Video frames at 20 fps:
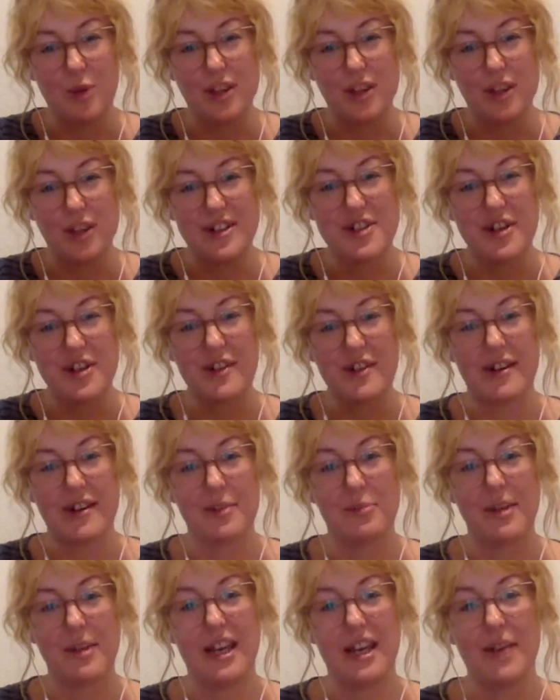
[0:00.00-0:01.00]
each other and
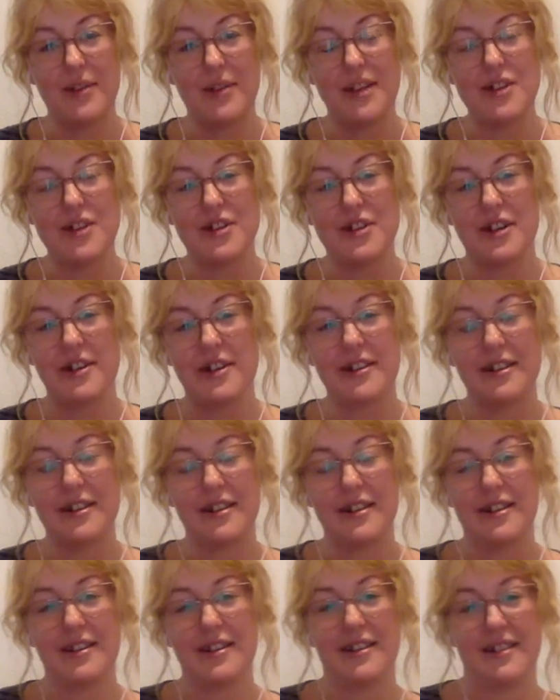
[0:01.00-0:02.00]
being with each other.
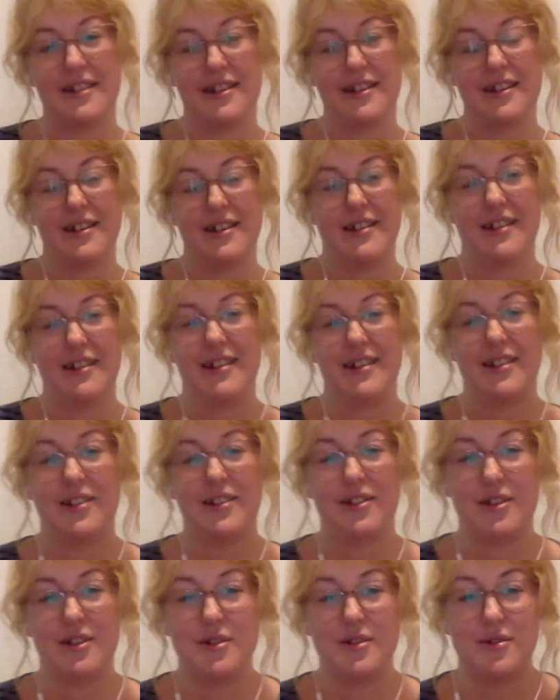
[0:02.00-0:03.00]

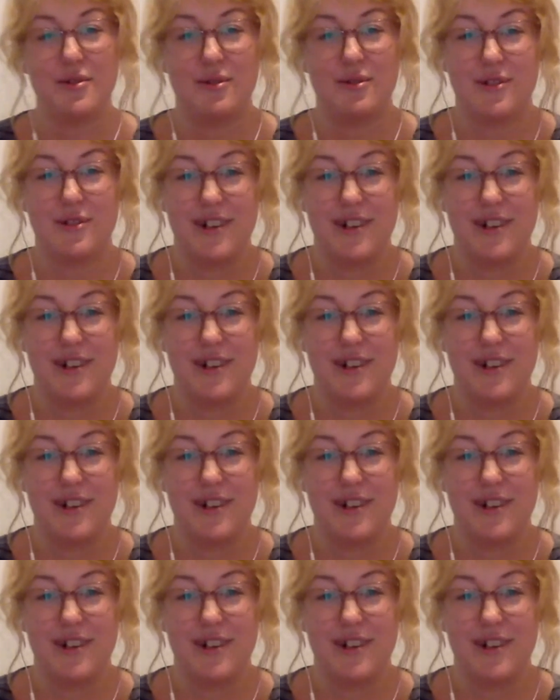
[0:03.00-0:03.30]
So,